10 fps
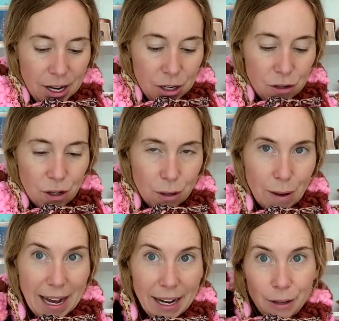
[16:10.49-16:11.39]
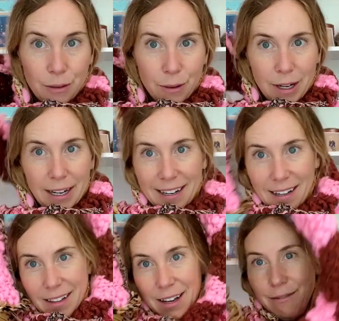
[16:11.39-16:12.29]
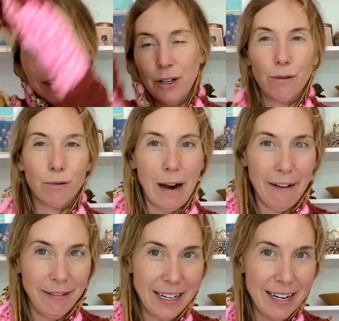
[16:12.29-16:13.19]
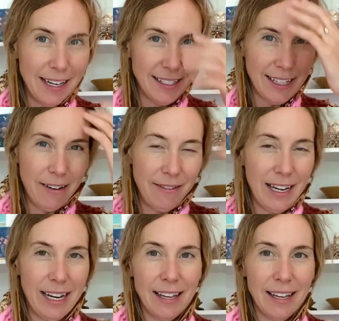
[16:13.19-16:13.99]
So I adore it. I love the graphicness of it.